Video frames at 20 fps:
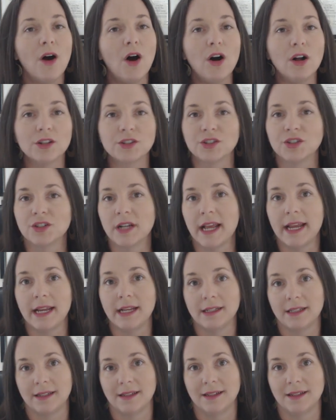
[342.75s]

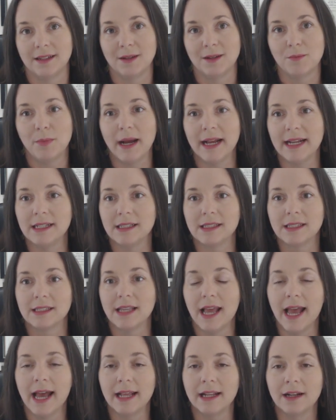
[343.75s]
alternate
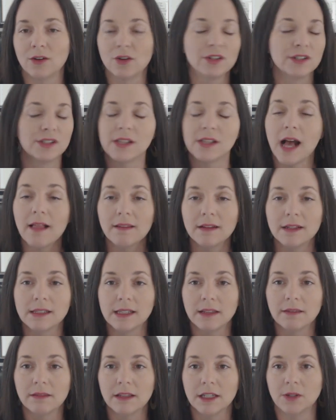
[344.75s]
bites or
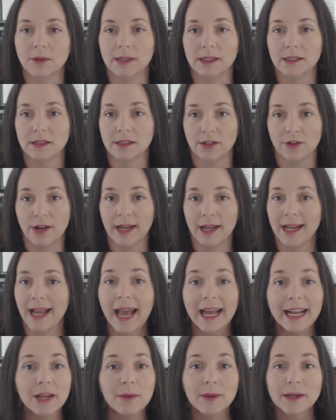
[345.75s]
solids and liquids. Okay,
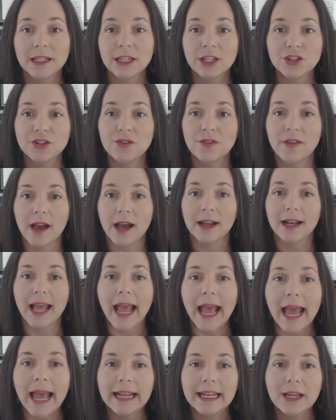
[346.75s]
anyone can do that.
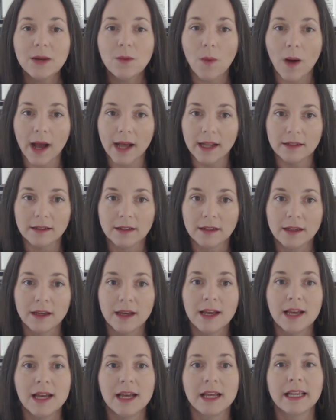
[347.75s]
Anyone
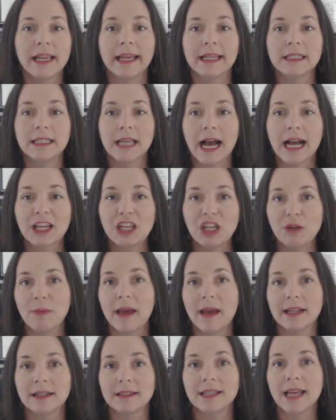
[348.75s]
can
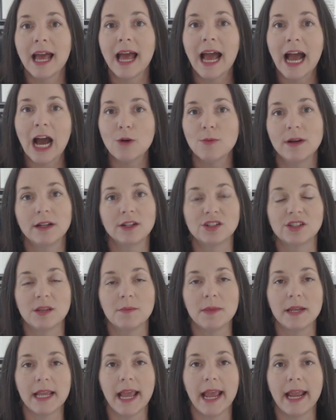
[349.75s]
document how much
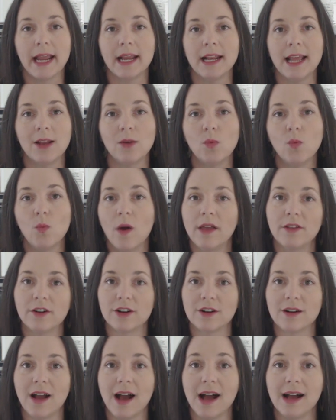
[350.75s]
somebody ate and
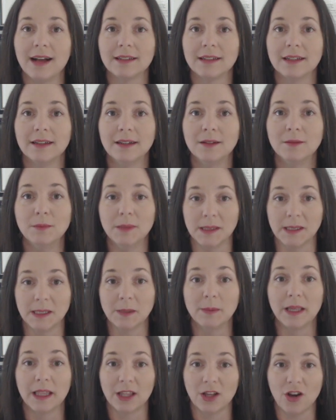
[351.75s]
whether or not Miss
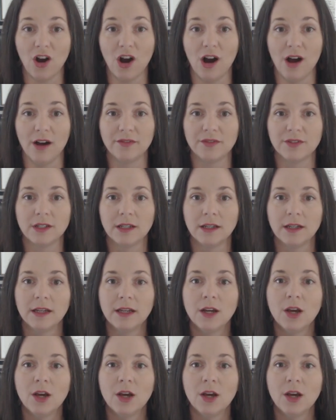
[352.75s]
Smith coughed.